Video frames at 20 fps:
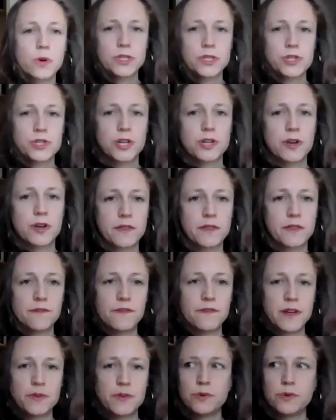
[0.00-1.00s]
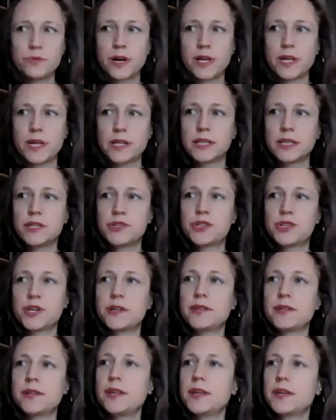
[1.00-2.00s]
question on the federal
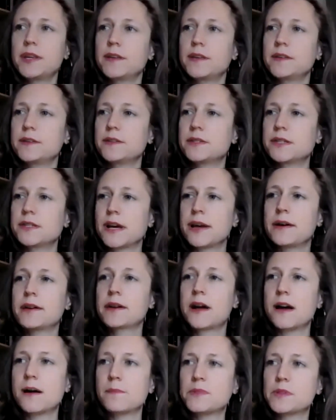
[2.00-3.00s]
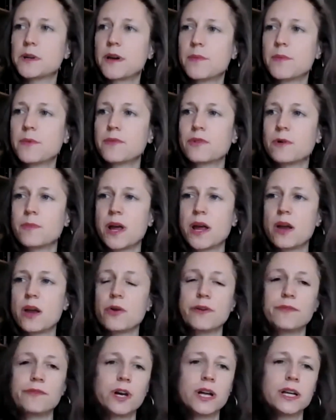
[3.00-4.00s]
regulation is coming from
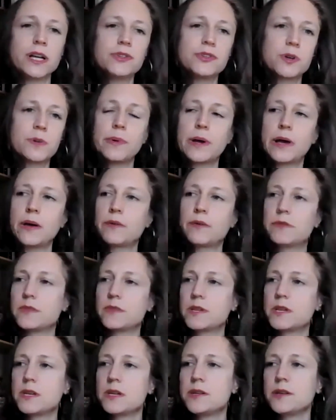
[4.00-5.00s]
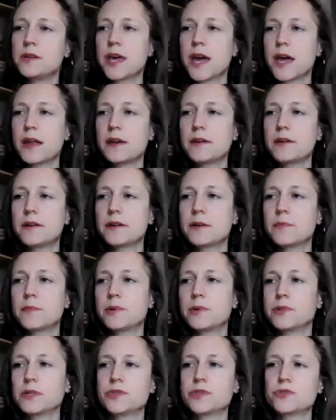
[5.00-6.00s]
Harry French about the Canada
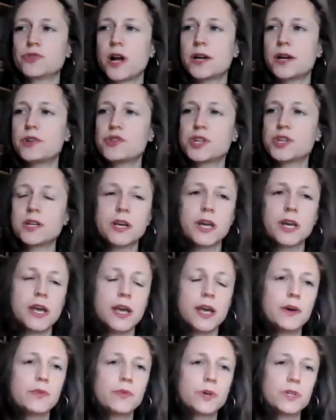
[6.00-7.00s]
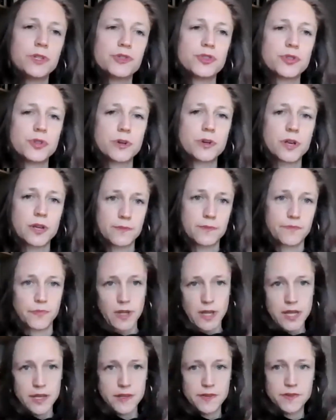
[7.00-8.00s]
Building Strategy, which
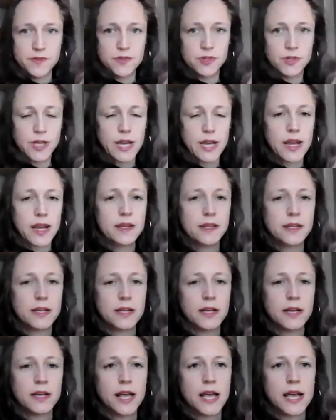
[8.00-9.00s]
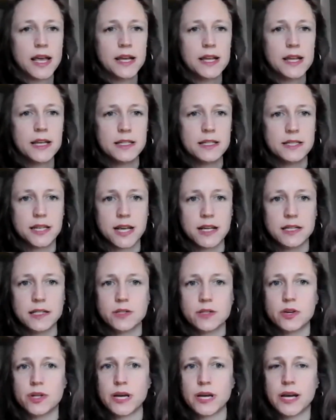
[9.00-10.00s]
is delayed. Any insights
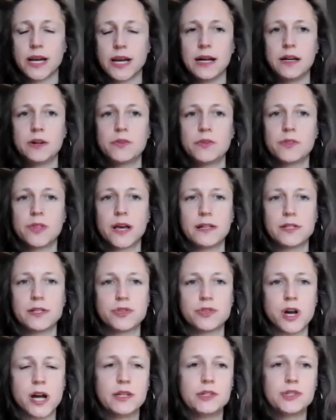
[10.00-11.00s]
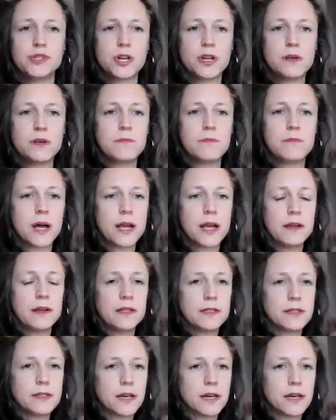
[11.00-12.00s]
on how that strategy might